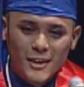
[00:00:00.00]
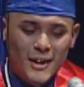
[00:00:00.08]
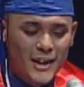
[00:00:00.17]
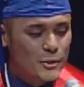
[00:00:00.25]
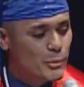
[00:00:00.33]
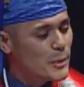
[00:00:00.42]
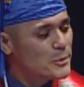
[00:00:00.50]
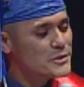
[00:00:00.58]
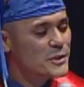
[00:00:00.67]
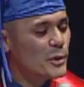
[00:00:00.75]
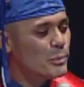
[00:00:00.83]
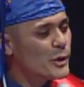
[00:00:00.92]
I can remember
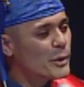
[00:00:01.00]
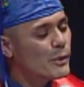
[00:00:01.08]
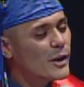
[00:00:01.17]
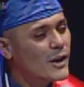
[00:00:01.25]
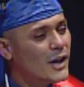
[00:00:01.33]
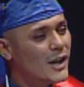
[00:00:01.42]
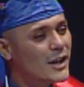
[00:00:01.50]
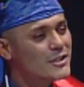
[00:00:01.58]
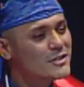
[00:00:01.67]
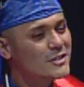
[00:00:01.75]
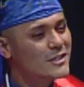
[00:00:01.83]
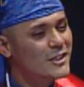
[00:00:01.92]
seeing her pretty brown
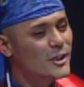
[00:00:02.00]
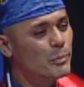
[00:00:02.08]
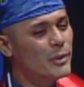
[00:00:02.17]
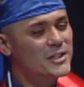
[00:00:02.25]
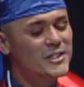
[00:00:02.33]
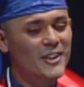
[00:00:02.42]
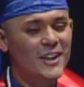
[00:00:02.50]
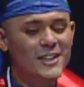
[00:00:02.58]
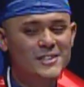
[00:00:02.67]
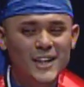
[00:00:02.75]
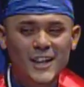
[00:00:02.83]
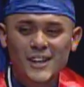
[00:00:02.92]
eyes and her pigtail hair
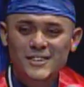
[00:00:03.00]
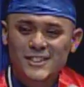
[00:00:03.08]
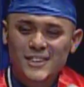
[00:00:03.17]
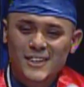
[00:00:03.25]
ties.